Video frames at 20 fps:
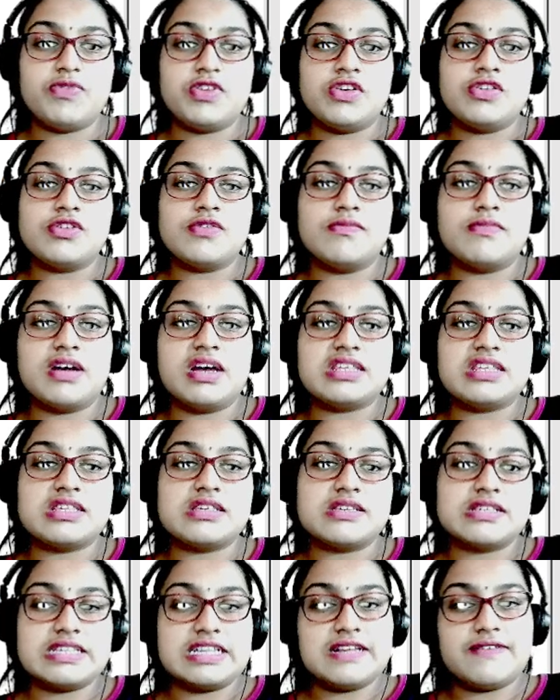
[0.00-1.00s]
So
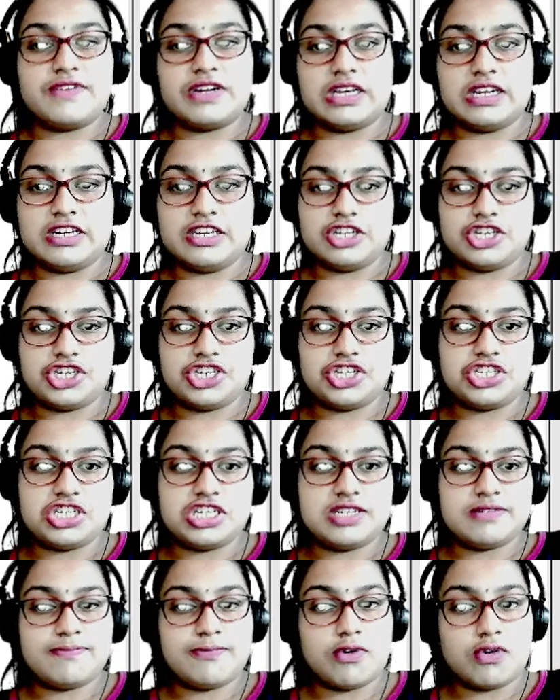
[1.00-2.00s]
master-slave
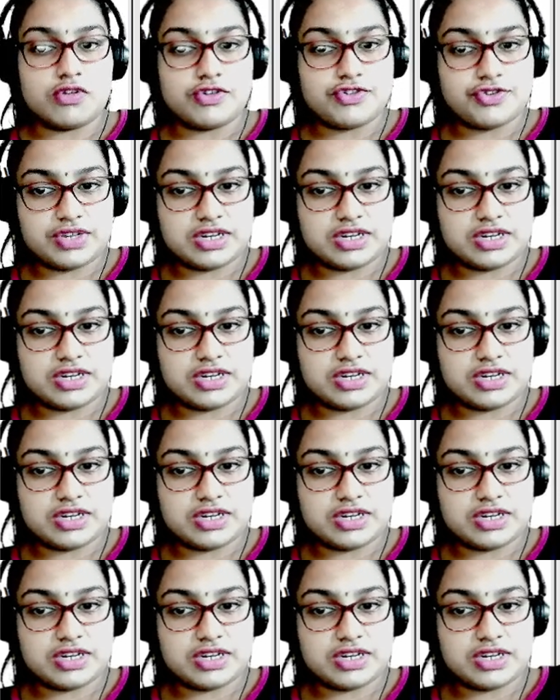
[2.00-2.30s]
relationship also,